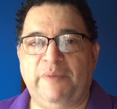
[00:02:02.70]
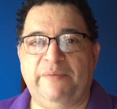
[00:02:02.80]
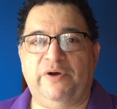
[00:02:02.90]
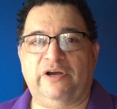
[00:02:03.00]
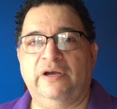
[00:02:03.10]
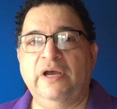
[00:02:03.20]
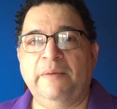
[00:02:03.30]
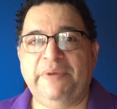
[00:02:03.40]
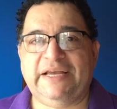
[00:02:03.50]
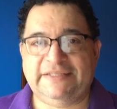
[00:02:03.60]
my book
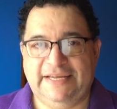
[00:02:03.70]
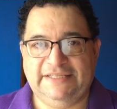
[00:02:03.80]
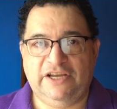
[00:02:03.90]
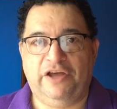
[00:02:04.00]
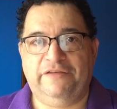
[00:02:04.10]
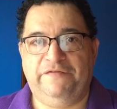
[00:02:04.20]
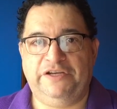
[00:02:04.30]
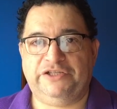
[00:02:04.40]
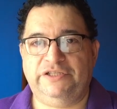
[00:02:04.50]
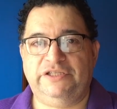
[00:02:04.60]
because they saw the
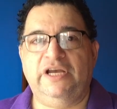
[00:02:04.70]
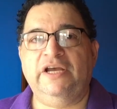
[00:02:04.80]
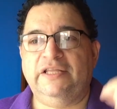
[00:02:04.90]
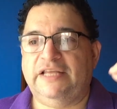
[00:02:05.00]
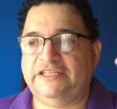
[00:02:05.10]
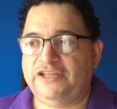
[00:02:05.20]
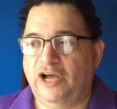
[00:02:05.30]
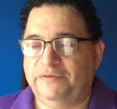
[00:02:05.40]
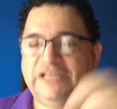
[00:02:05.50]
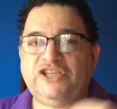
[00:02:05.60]
visions. They
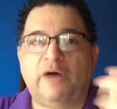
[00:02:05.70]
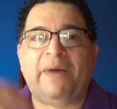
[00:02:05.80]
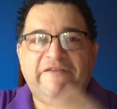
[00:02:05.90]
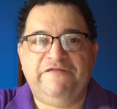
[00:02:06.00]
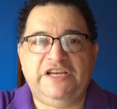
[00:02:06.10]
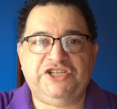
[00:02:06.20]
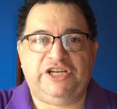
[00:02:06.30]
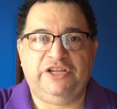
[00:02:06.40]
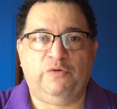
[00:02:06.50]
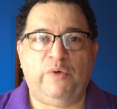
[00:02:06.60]
saw my vision
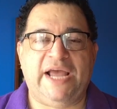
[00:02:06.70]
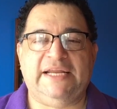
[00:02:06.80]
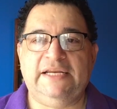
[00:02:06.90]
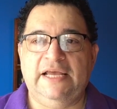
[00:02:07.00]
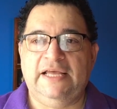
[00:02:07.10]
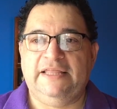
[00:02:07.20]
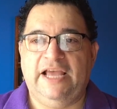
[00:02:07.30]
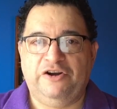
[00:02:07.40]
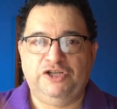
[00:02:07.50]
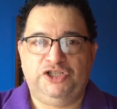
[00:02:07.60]
in the writing. They
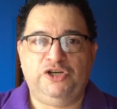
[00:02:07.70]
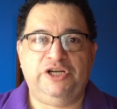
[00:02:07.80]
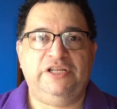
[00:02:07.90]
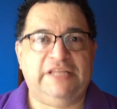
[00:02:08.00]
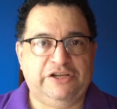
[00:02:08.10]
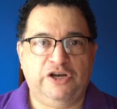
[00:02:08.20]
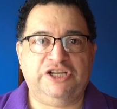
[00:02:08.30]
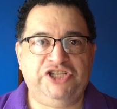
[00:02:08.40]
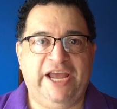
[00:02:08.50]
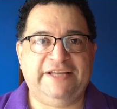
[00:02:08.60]
understood. They took a
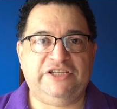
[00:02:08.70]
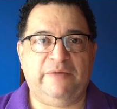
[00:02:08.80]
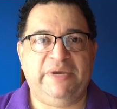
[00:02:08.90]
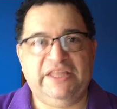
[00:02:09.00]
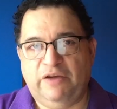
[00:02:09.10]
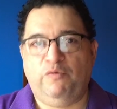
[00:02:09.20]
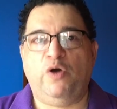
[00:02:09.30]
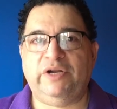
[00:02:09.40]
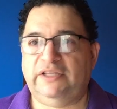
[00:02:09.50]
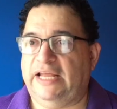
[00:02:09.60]
chance on me. They
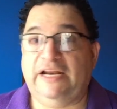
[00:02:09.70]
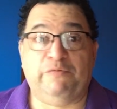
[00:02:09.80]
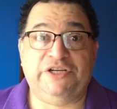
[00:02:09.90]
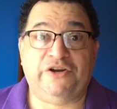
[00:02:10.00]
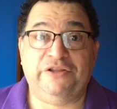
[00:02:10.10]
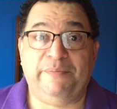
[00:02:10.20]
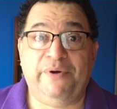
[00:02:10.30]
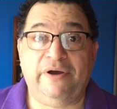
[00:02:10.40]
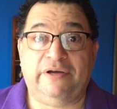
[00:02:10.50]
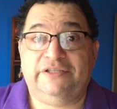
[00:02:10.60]
wrote it. They didn't return the
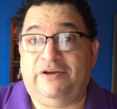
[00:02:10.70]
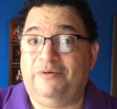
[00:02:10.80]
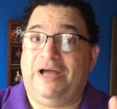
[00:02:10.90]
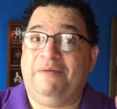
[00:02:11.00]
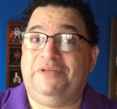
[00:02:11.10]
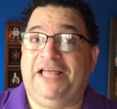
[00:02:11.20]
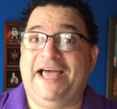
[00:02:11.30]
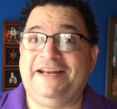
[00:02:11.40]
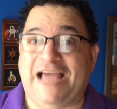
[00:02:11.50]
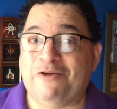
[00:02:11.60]
book. So I'm
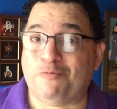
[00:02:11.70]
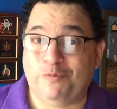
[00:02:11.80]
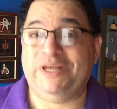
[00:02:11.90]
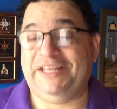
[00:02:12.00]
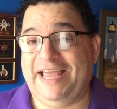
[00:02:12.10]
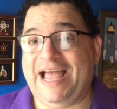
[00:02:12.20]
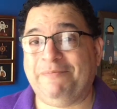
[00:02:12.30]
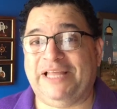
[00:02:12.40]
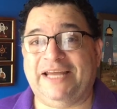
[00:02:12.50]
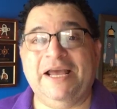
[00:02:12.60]
glad. I really am
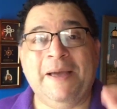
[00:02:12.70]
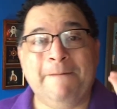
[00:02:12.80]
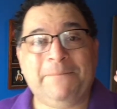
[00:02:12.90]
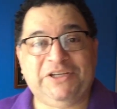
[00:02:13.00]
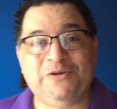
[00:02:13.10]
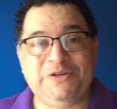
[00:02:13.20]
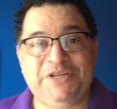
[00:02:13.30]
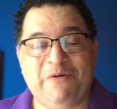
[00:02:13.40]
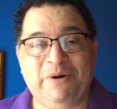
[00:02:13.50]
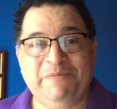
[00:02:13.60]
glad. But do you
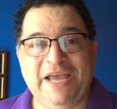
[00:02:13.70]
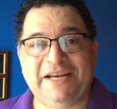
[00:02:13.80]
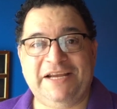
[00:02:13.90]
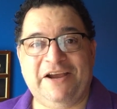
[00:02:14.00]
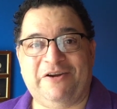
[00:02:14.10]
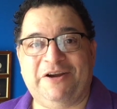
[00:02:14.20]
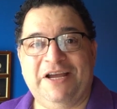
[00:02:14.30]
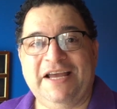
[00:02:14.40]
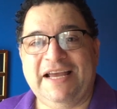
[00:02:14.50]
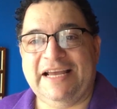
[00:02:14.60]
understand what I'm getting here?
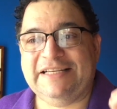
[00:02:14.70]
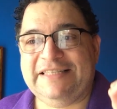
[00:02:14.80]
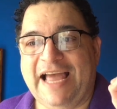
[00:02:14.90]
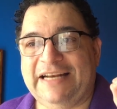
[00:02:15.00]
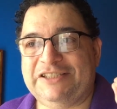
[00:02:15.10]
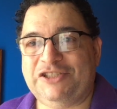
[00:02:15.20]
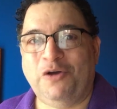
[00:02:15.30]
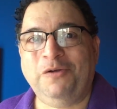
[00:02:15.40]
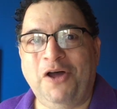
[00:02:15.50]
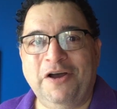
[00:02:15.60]
Is that so
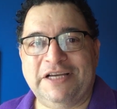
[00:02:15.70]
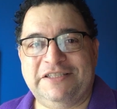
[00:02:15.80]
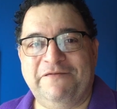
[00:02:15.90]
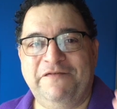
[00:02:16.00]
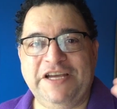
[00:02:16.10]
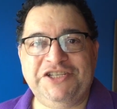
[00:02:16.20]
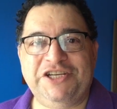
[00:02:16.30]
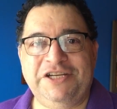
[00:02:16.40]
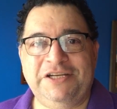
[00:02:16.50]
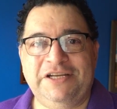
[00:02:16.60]
long as the
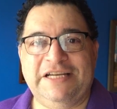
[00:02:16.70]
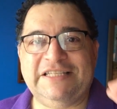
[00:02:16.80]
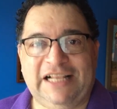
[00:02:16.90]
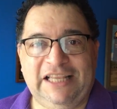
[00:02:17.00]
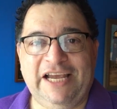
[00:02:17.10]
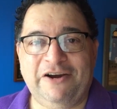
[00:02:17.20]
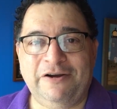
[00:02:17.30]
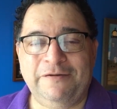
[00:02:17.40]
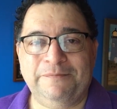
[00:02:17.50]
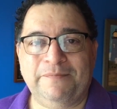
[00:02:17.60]
vision is
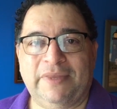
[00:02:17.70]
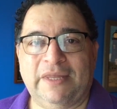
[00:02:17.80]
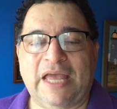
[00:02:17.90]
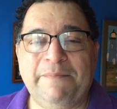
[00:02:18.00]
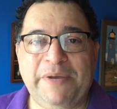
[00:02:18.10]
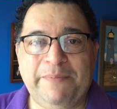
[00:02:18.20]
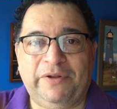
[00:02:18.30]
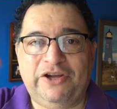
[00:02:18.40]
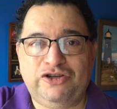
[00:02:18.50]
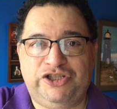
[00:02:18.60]
clear and people
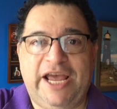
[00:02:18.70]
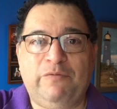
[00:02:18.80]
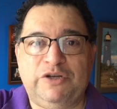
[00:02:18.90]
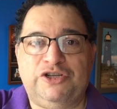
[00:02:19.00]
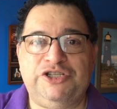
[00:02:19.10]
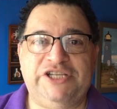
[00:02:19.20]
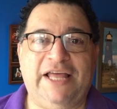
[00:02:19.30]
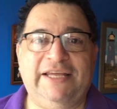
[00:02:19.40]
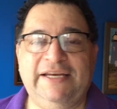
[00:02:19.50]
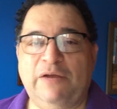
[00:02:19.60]
understand what you're
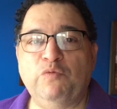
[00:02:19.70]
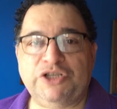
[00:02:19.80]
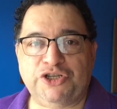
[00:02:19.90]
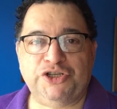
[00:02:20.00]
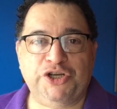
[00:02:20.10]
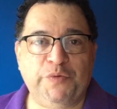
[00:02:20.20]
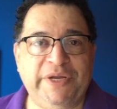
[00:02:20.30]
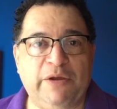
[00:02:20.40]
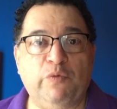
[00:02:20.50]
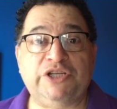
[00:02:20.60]
selling and what you're doing
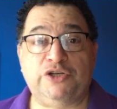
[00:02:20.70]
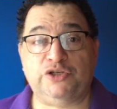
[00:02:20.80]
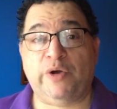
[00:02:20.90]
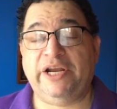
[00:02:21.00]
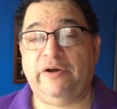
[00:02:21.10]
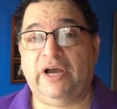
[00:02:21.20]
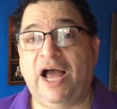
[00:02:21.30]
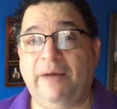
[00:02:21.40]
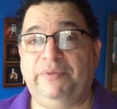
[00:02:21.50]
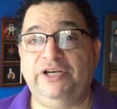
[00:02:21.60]
and what you're trying to
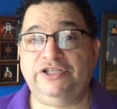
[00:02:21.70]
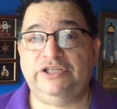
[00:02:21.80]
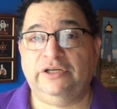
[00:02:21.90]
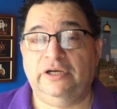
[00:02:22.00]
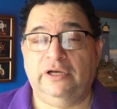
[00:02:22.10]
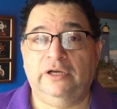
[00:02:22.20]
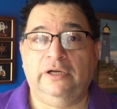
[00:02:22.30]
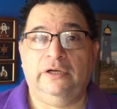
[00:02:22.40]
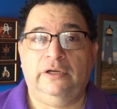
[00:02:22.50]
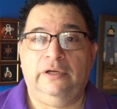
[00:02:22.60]
accomplish,
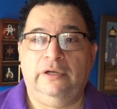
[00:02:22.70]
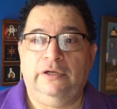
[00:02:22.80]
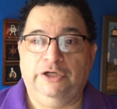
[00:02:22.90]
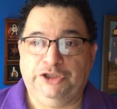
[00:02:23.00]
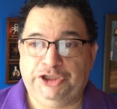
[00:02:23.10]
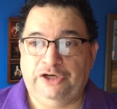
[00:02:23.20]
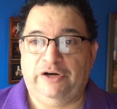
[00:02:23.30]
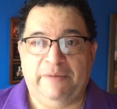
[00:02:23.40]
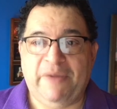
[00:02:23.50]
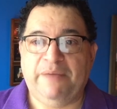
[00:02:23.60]
sure,
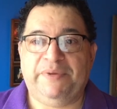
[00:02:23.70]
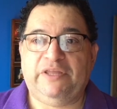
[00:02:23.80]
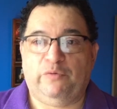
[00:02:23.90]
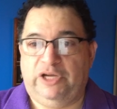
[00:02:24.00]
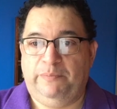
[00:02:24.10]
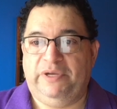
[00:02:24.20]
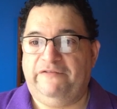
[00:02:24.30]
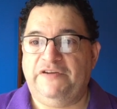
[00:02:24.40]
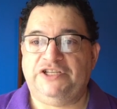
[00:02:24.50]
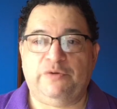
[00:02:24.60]
it might be that we're going to be
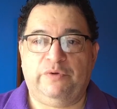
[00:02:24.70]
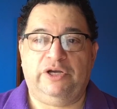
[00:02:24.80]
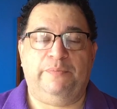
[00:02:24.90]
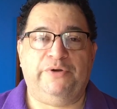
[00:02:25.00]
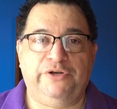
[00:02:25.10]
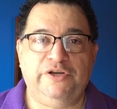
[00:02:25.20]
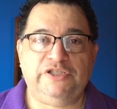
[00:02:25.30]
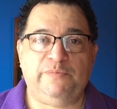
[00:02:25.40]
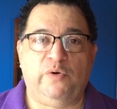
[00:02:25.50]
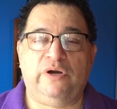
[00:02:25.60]
efficient. We're going to
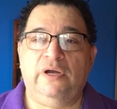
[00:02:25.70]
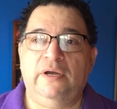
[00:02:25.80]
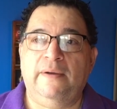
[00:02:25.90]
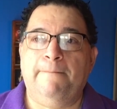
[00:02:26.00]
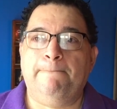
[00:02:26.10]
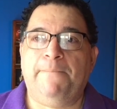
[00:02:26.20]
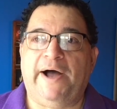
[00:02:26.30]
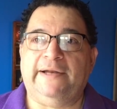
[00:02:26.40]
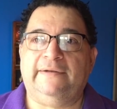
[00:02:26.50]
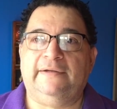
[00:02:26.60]
produce more.
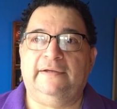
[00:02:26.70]
But